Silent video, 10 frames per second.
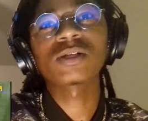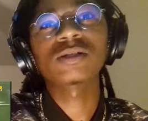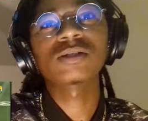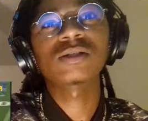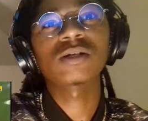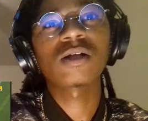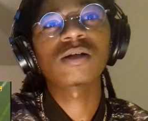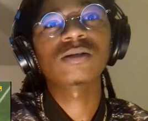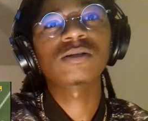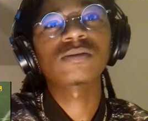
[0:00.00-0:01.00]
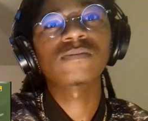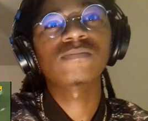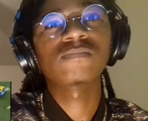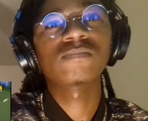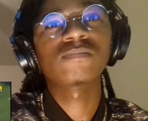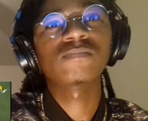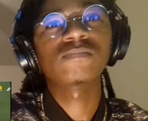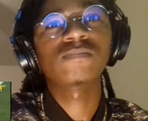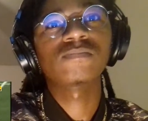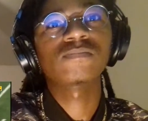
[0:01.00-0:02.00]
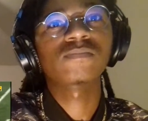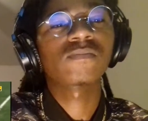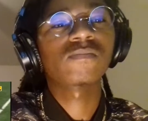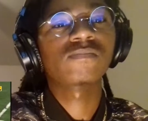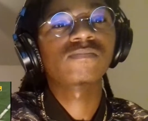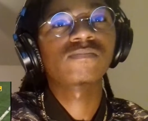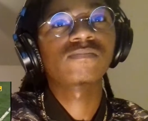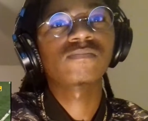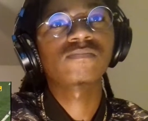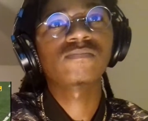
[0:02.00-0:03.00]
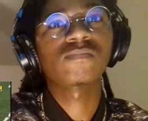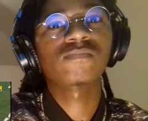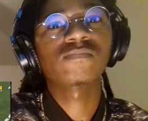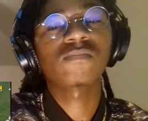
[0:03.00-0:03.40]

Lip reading: Nothing is said.